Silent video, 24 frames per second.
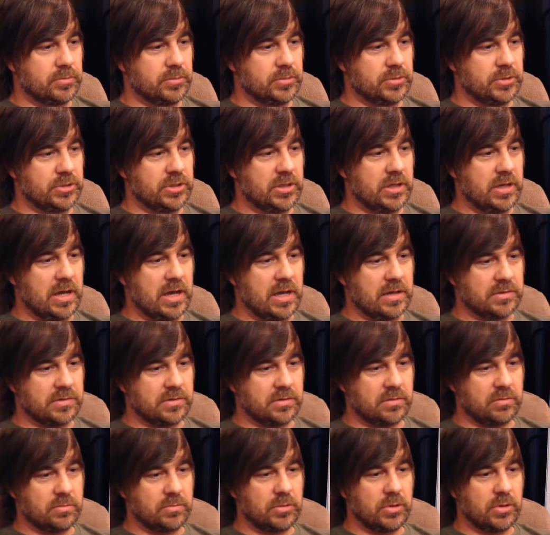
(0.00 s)
she asked
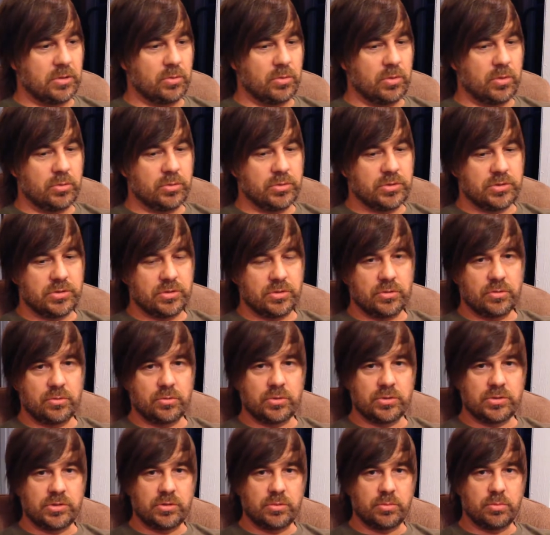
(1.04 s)
him, you know,
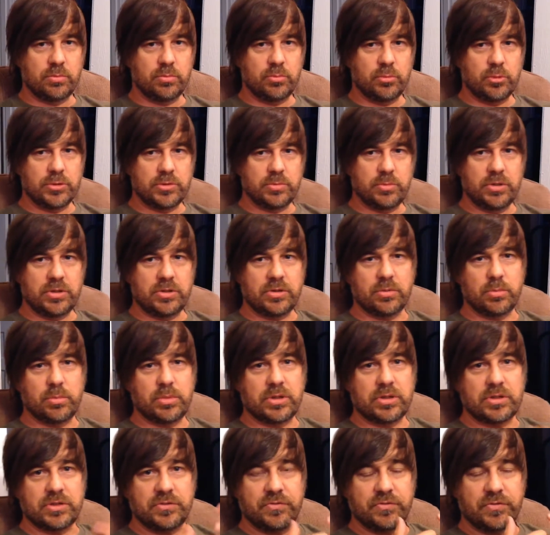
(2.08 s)
what's been your
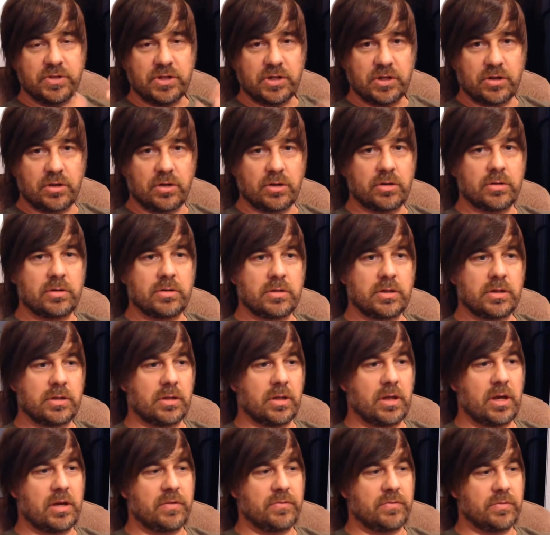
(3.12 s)
biggest fear in
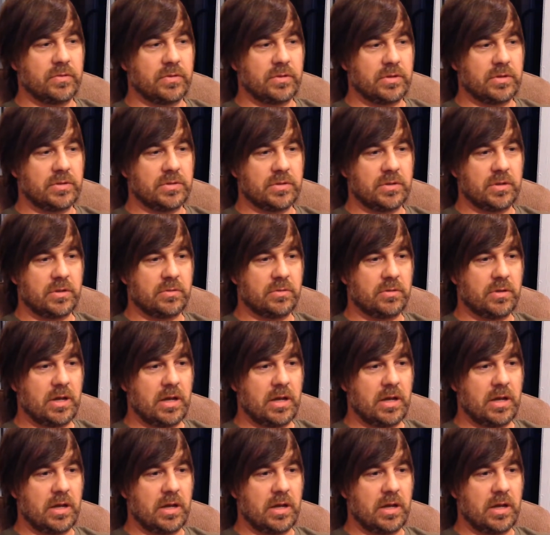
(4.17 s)
life? And he said,